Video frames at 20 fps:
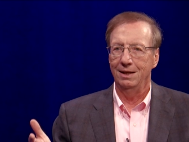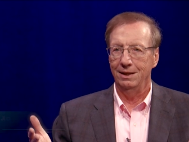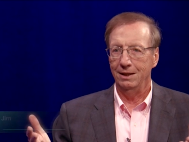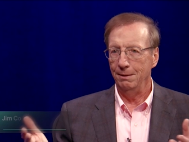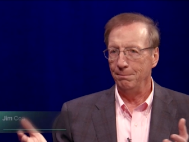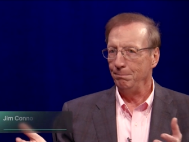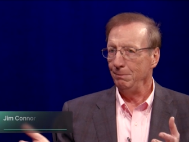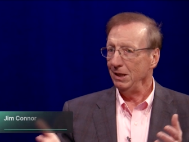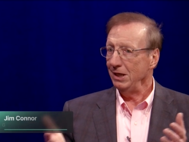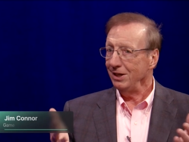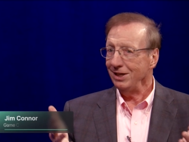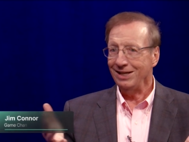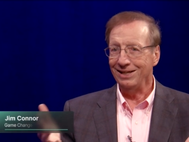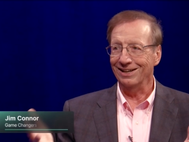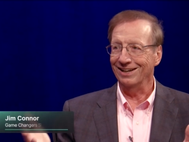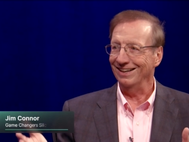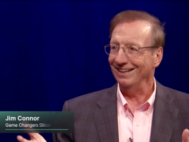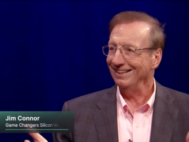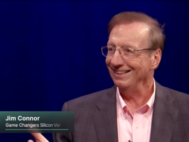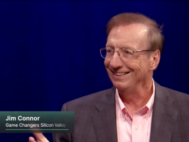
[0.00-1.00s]
the
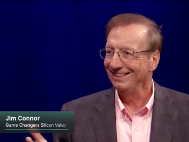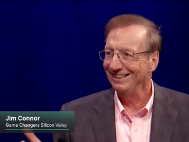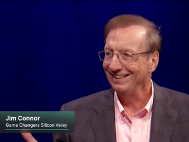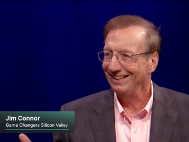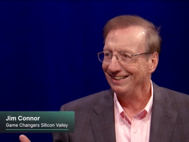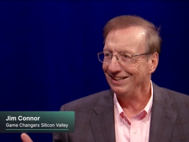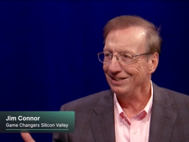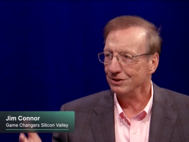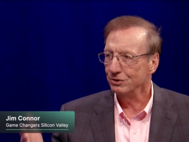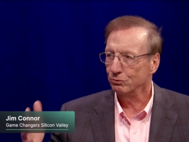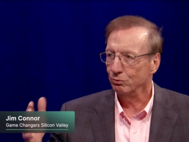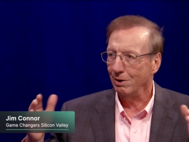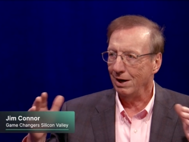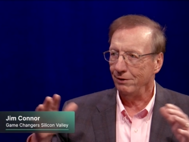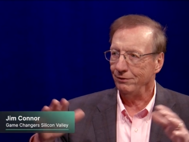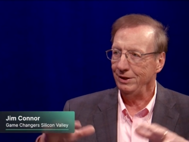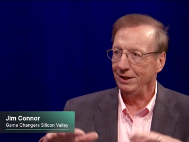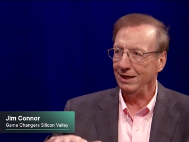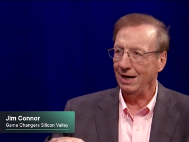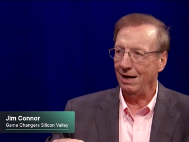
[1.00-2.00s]
media is
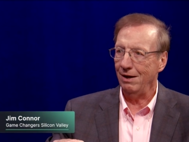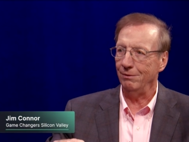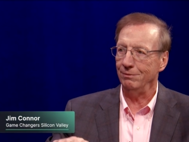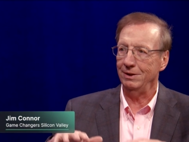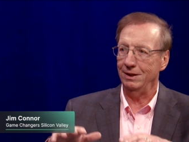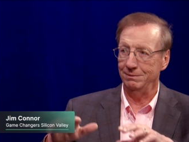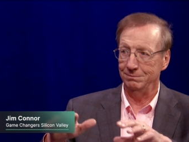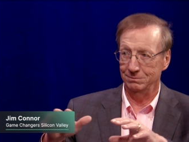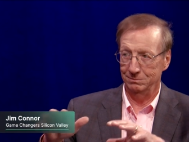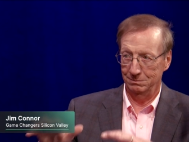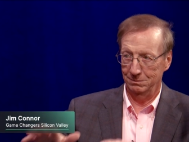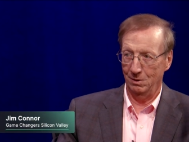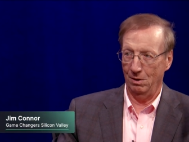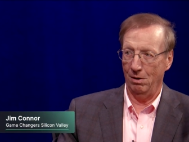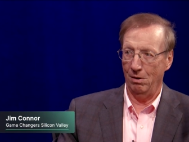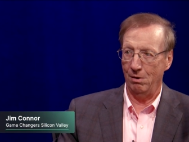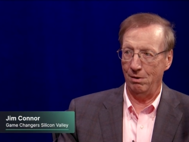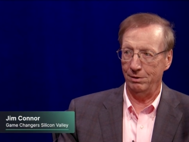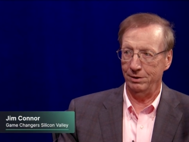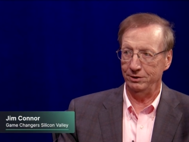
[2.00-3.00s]
drowning out
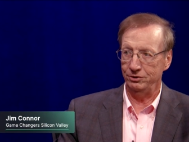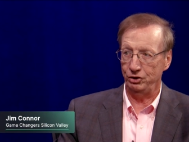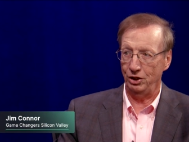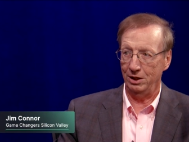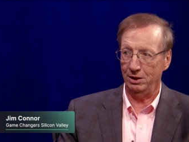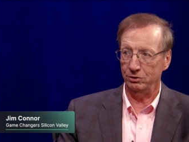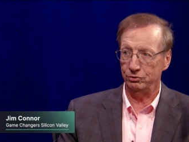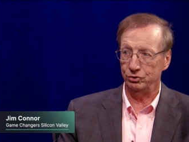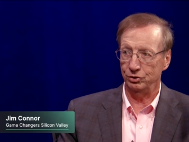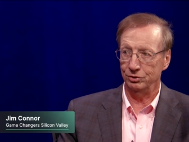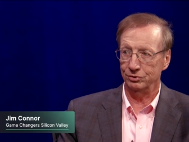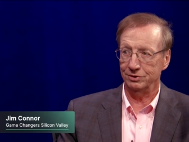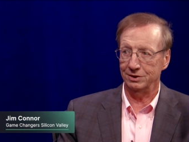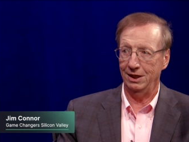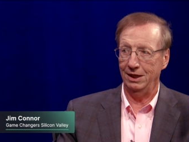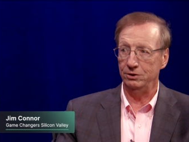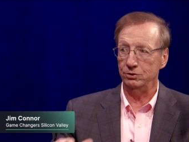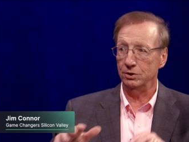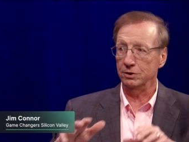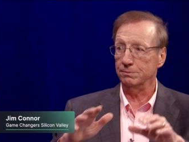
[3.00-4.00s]
all the challengers
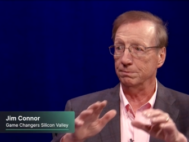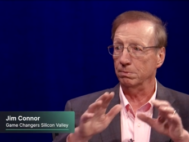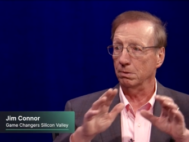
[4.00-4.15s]
and just